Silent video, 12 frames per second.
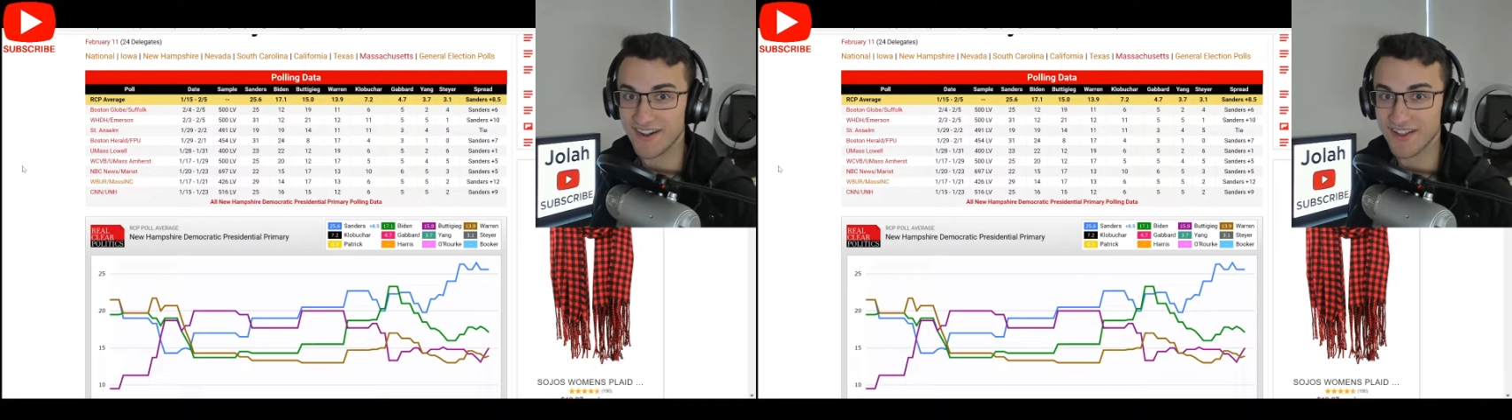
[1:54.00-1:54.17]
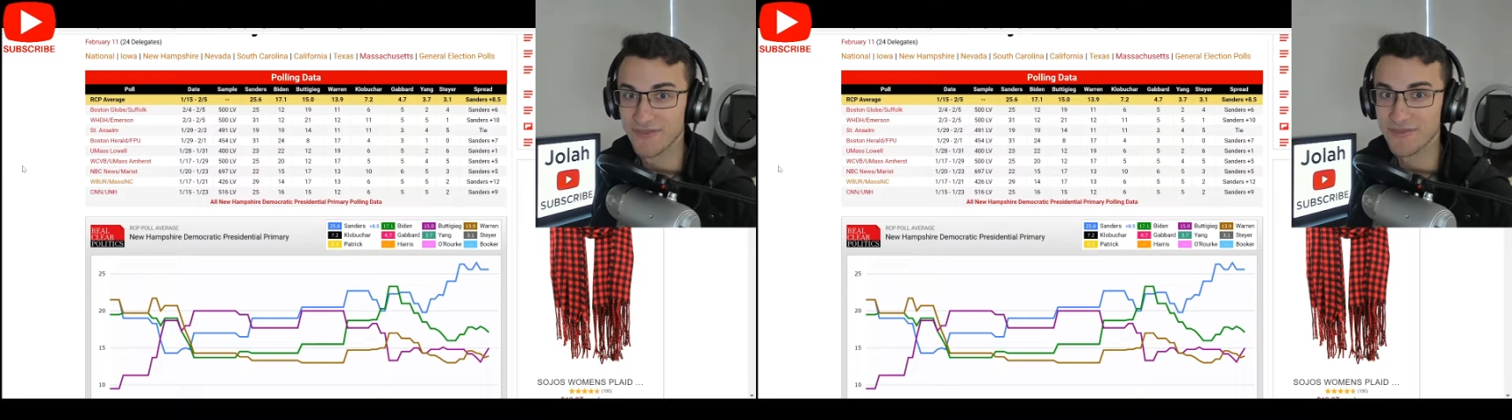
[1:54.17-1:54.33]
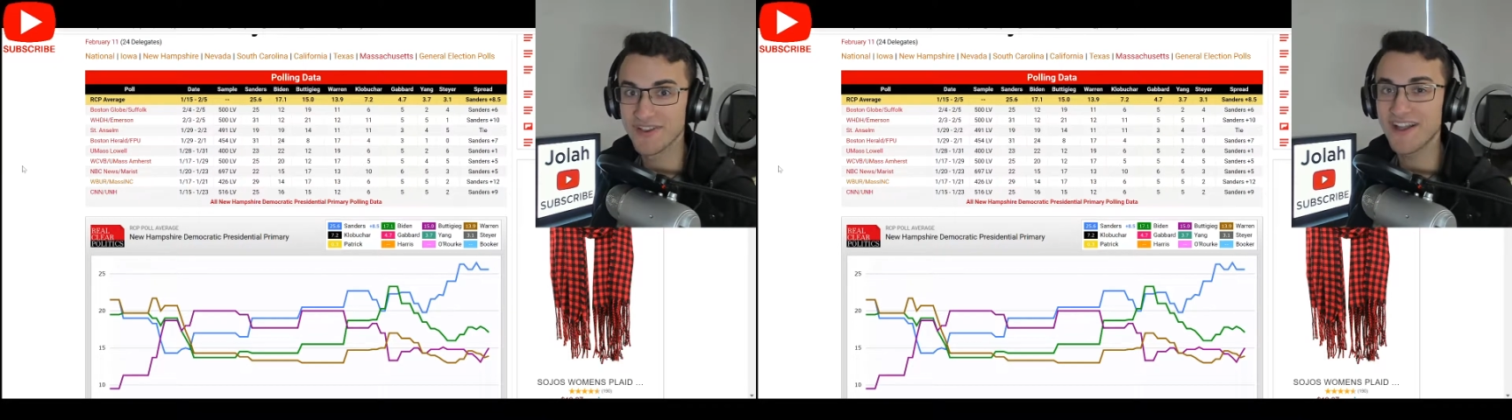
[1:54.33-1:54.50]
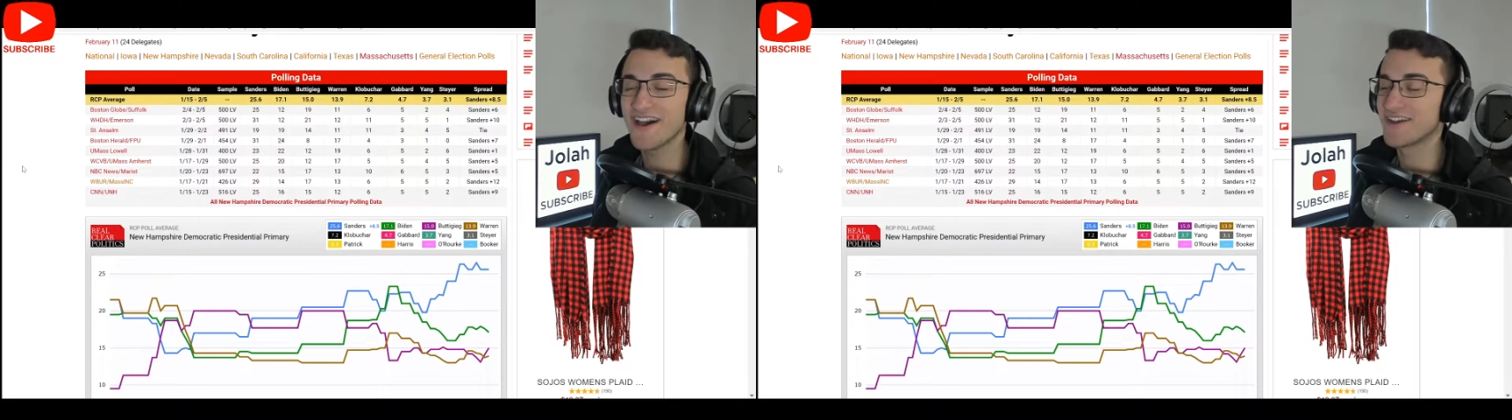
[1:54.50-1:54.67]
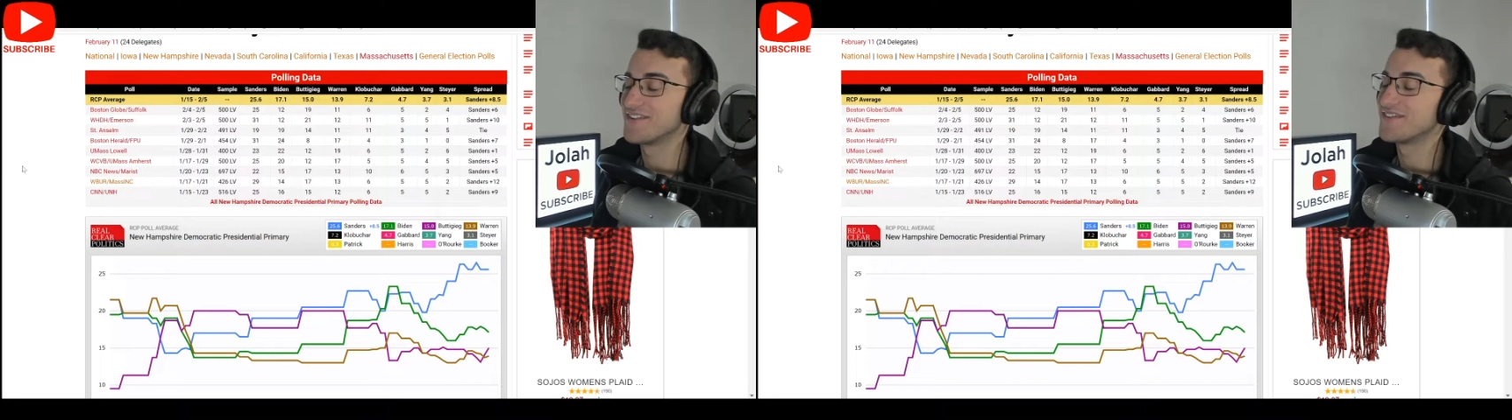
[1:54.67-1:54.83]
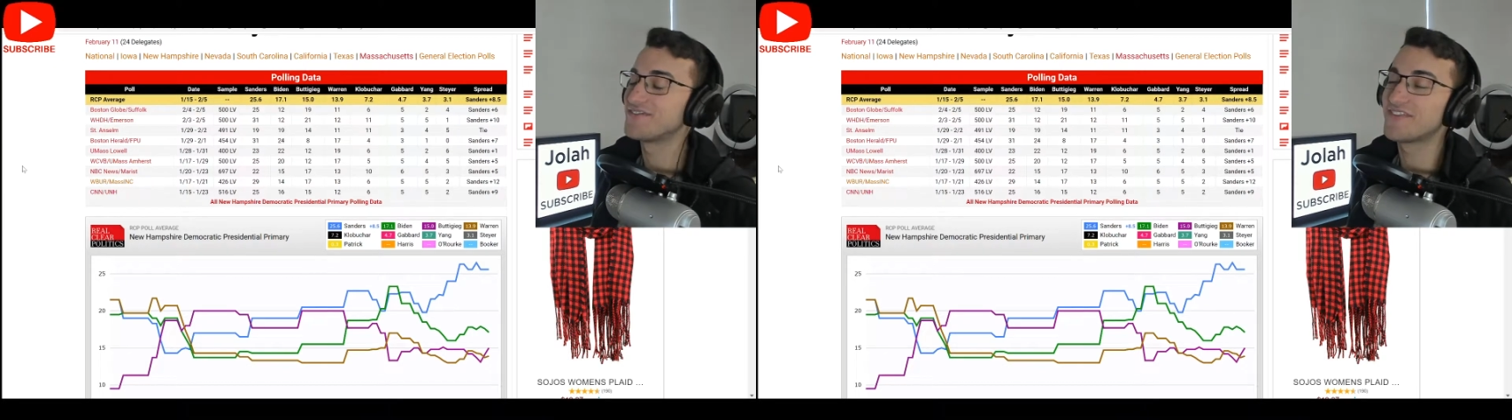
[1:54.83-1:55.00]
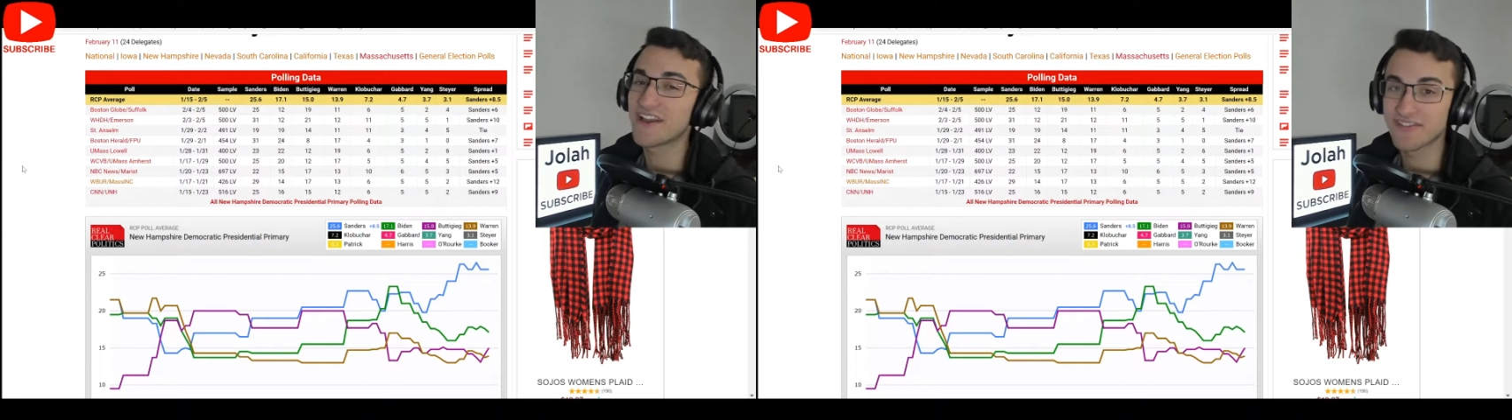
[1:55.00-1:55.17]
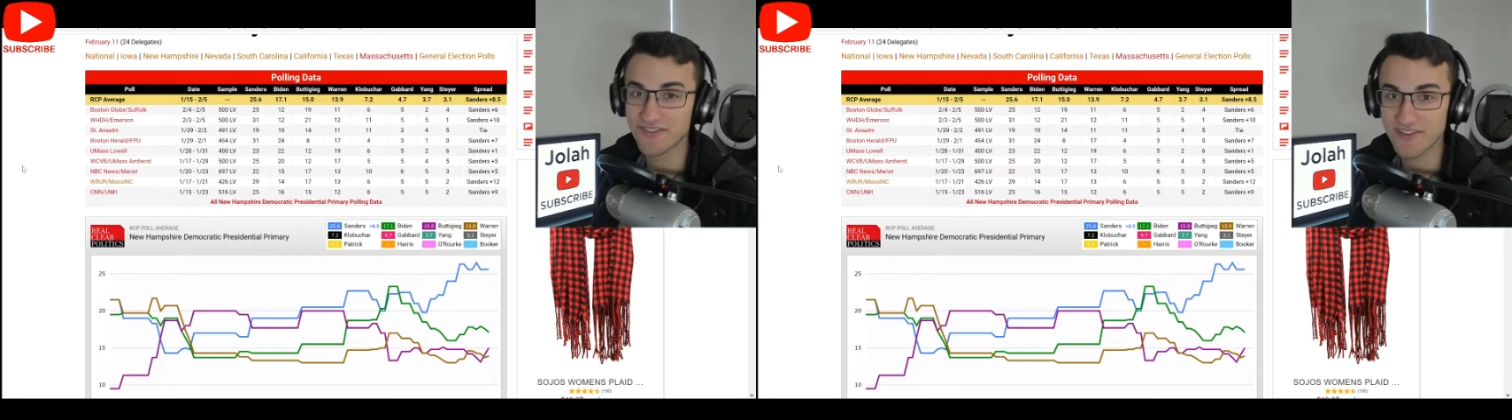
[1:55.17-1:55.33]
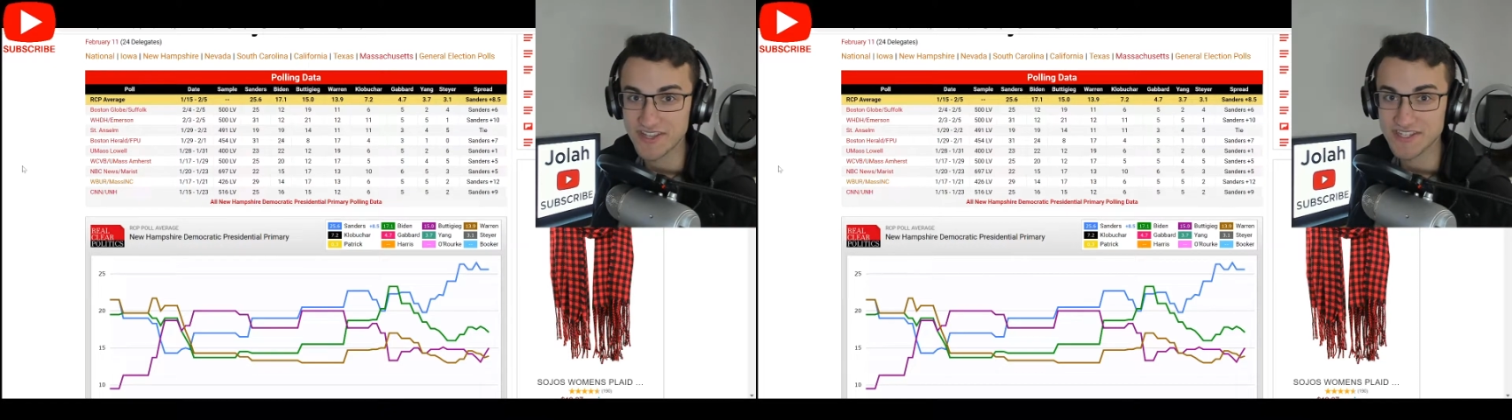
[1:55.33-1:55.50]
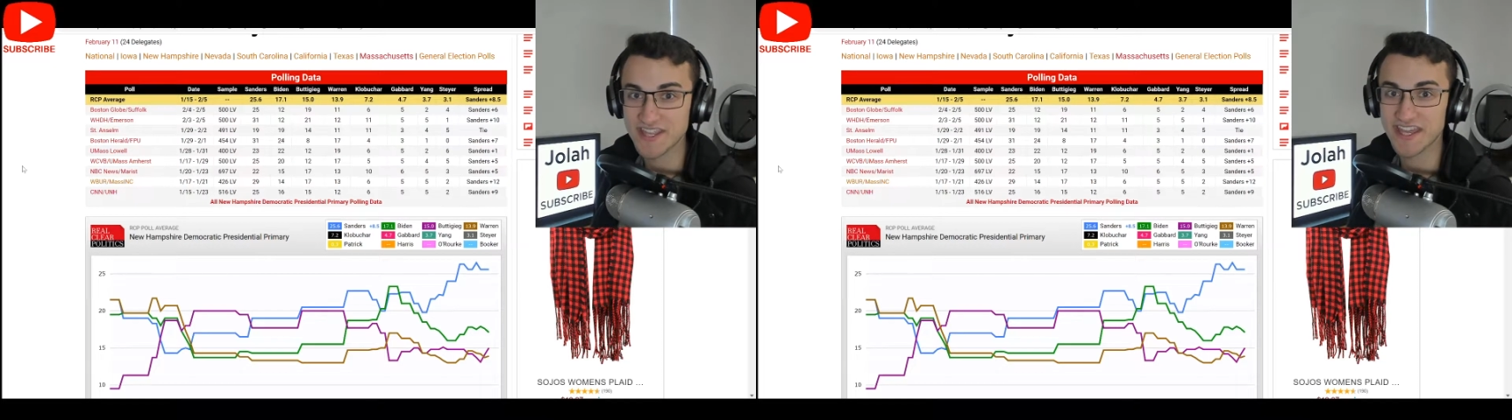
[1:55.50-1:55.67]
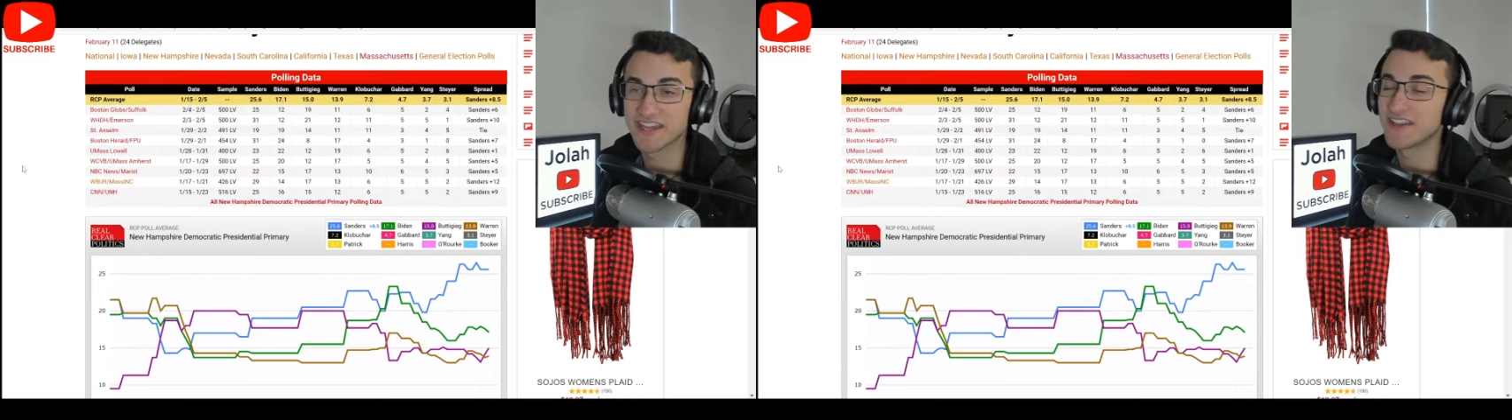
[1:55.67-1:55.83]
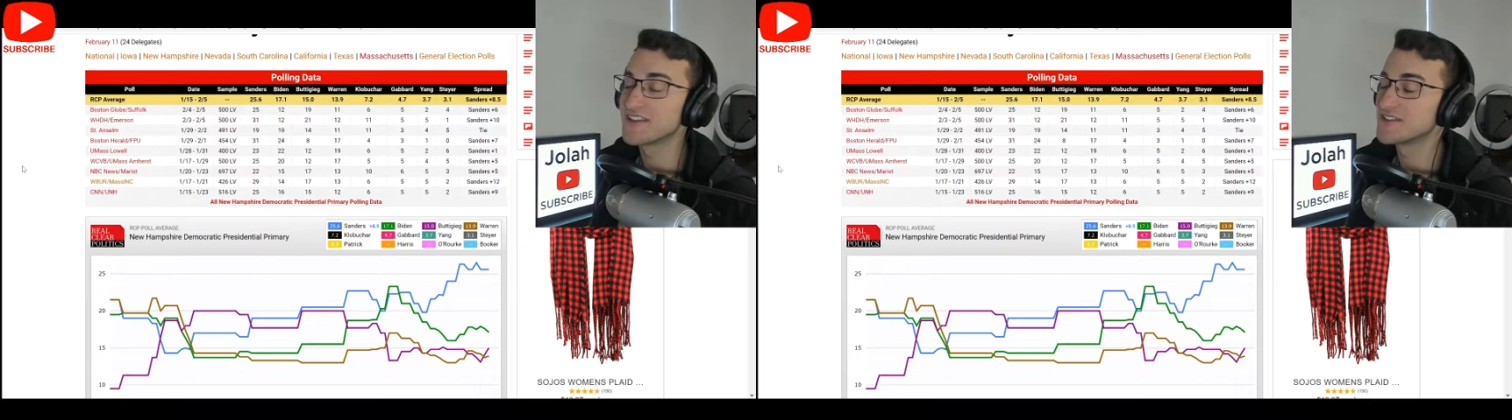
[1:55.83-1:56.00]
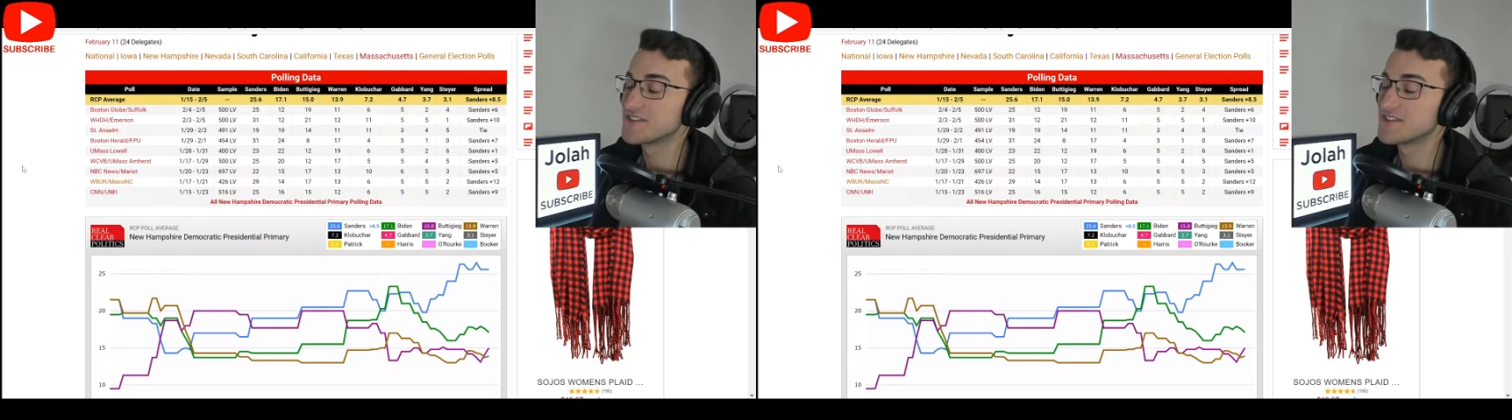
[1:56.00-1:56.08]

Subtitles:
We got to fight for this thing